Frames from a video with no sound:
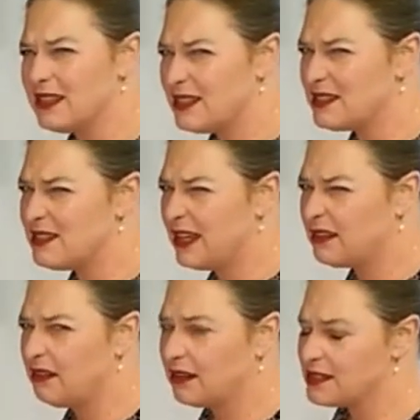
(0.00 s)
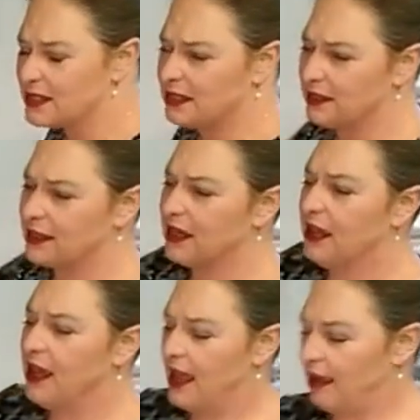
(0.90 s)
It doesn't take long to cook,
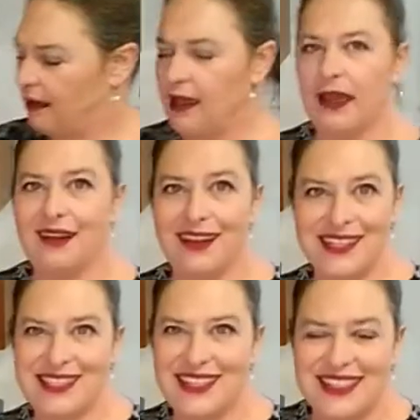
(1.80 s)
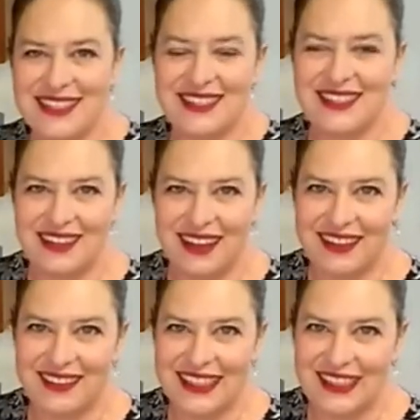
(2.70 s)
and honestly, this does
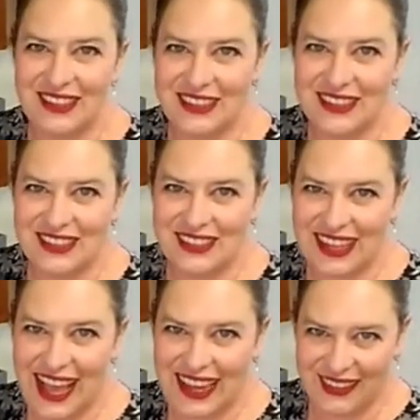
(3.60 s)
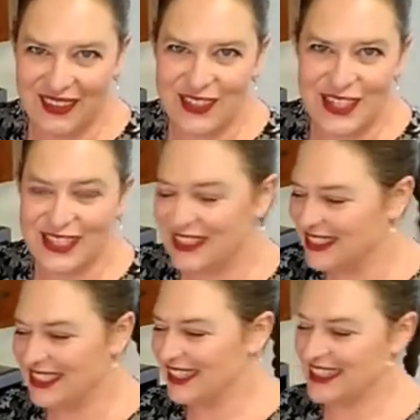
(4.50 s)
not take long to cook either.
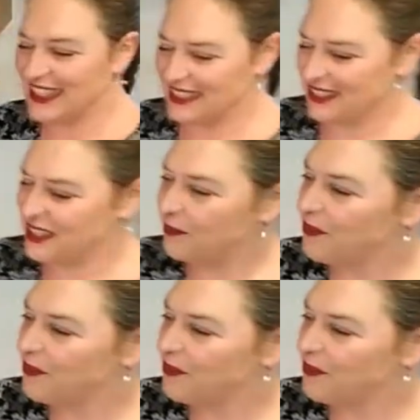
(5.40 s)
Seriously, it doesn't.